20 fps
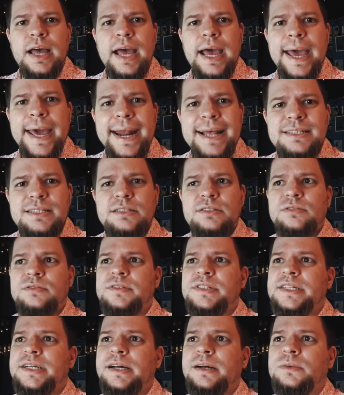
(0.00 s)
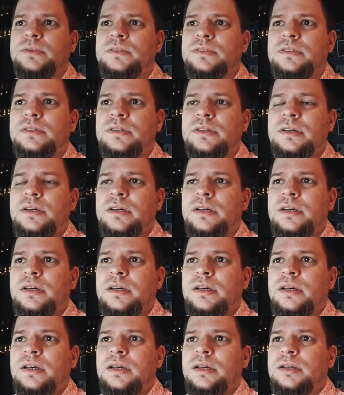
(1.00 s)
And as it turns out,
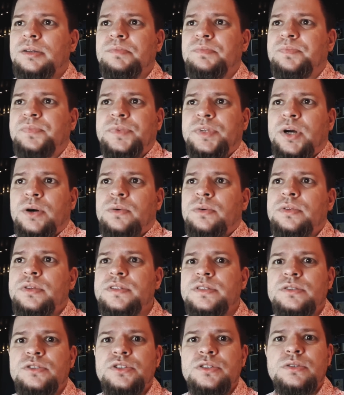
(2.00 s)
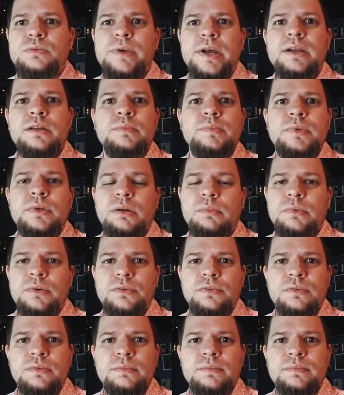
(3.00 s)
no, those are just random
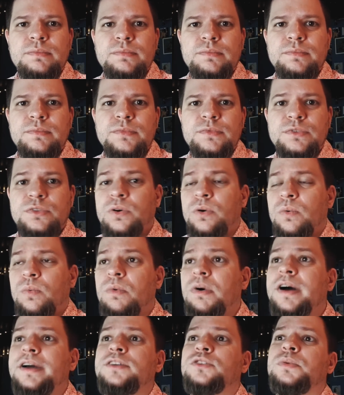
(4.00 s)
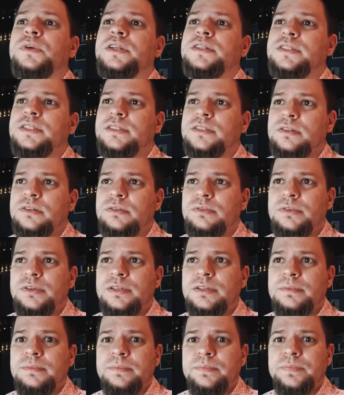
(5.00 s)
numbers. So why
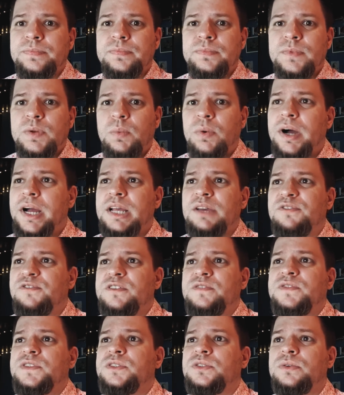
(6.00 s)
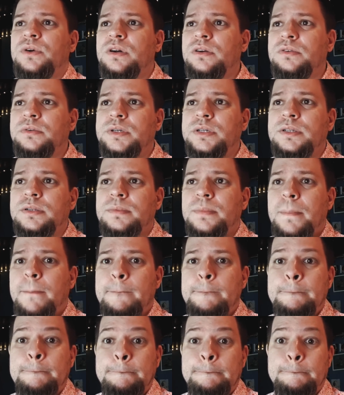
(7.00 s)
2600? Why 5200?
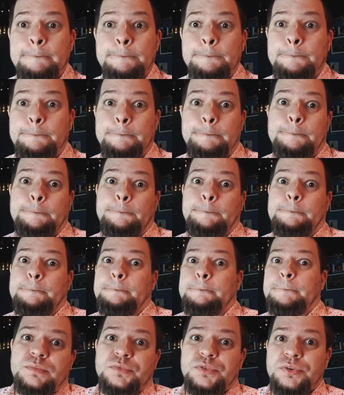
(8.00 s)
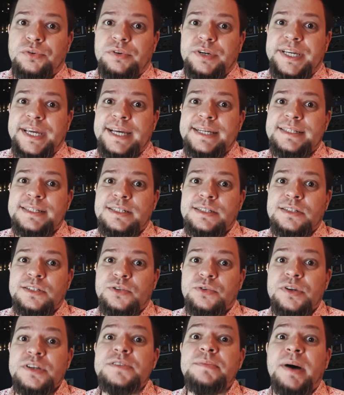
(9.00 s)
Your guess is as
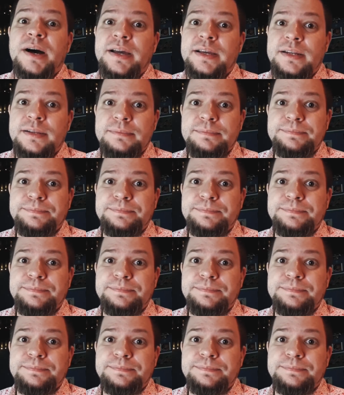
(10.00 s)
good as mine.